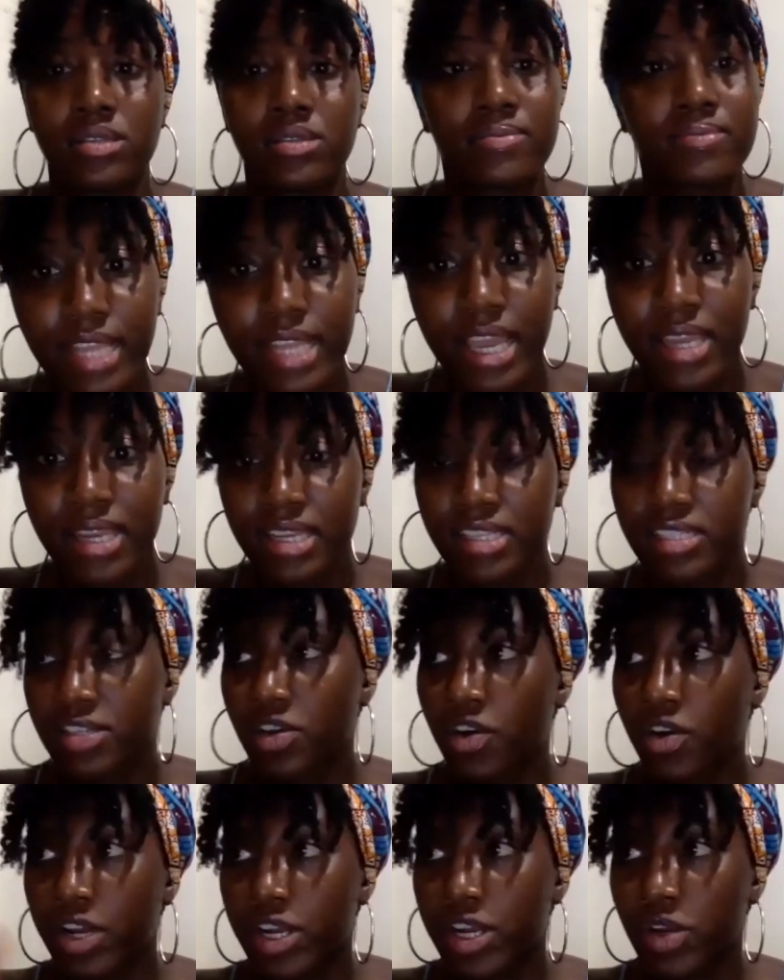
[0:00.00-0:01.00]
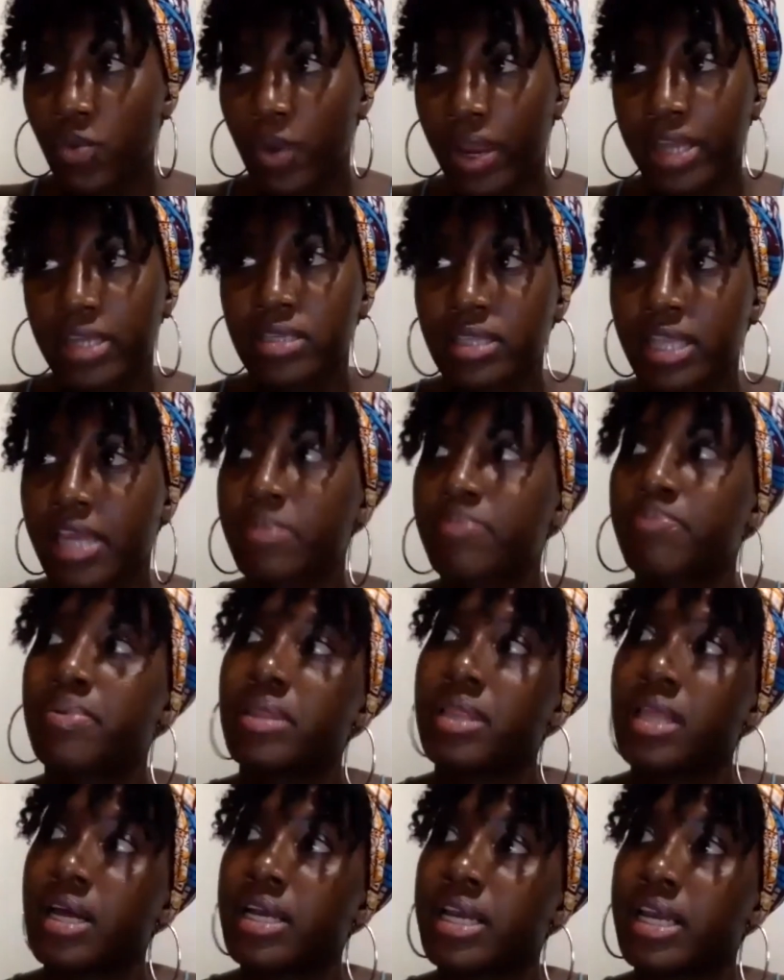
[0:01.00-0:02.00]
And it's a great way to like
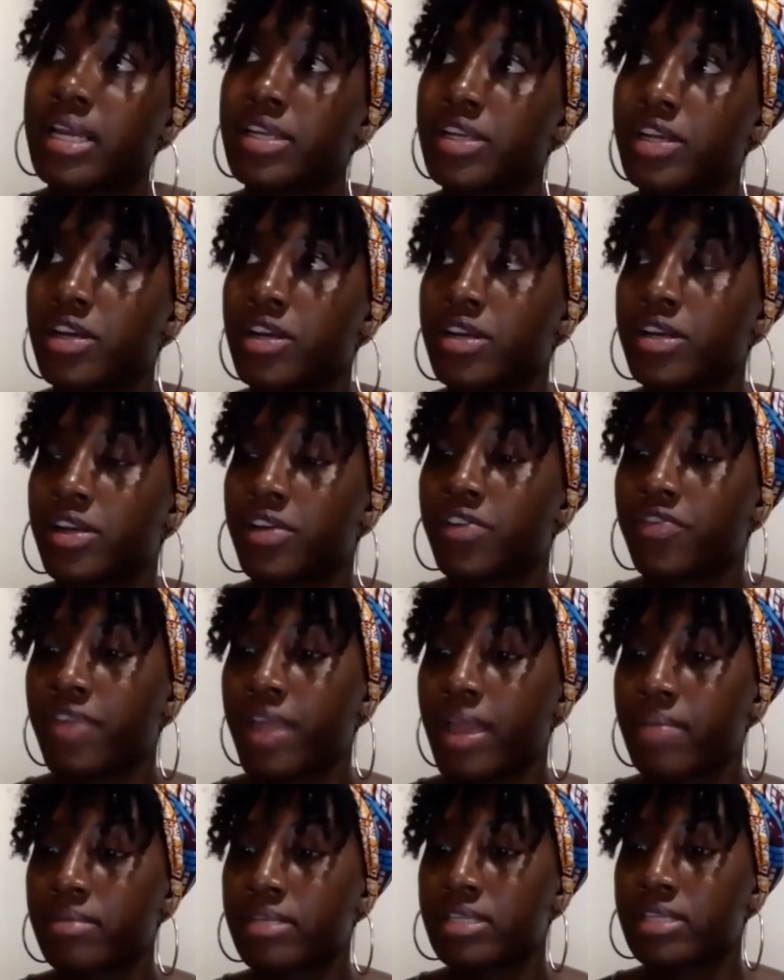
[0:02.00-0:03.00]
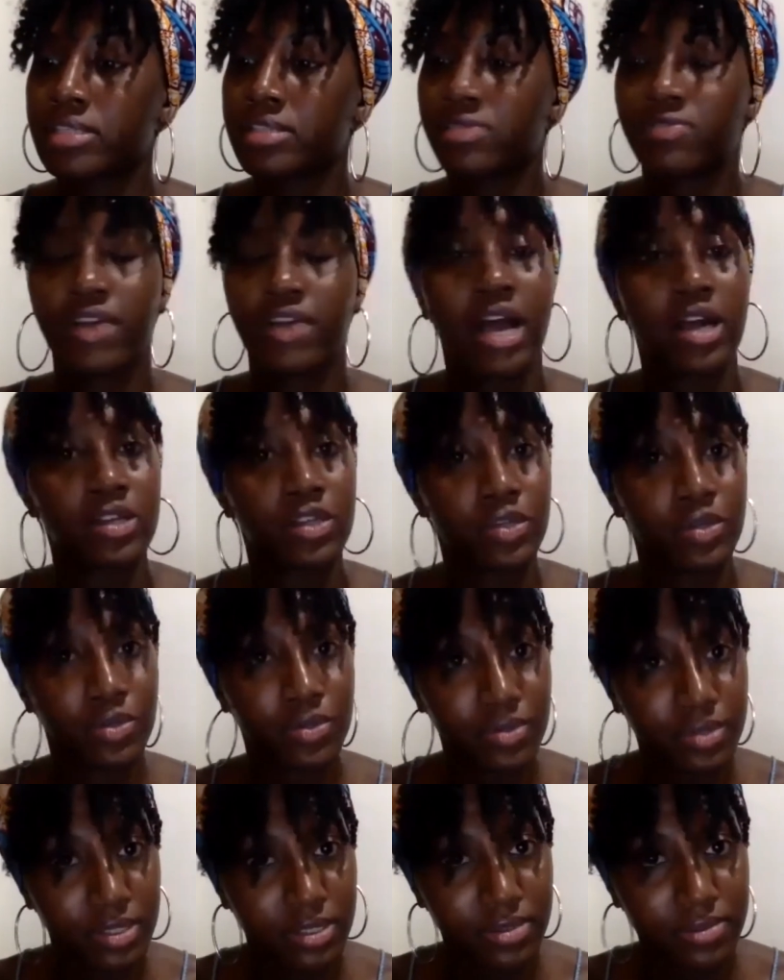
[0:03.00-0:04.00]
plug in your family's
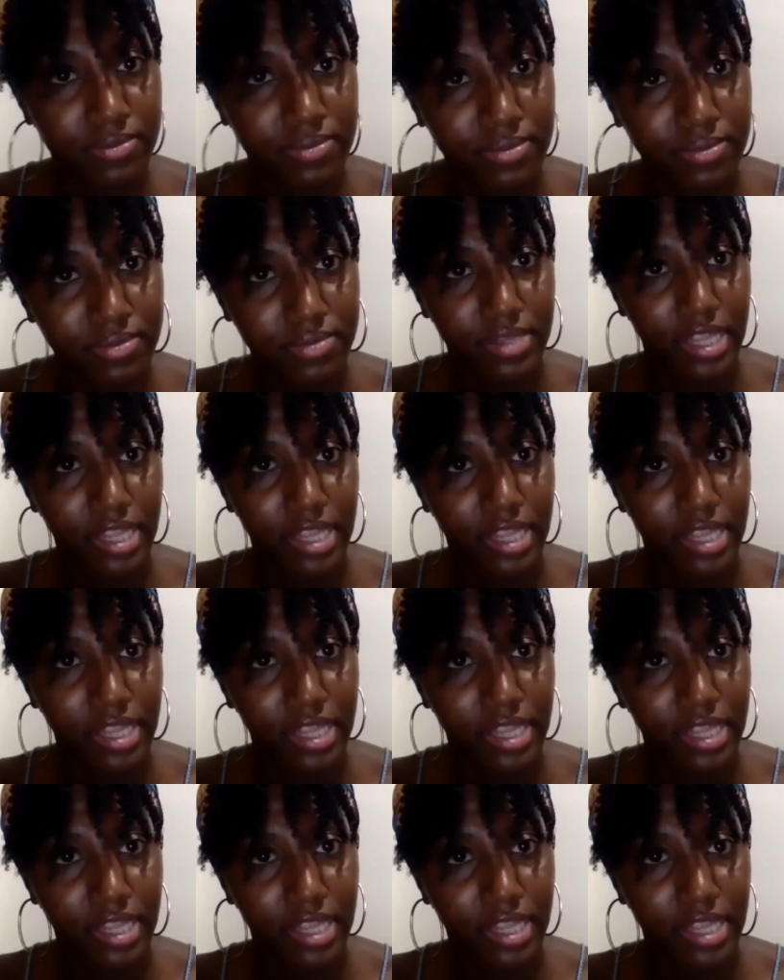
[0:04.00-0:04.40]
values and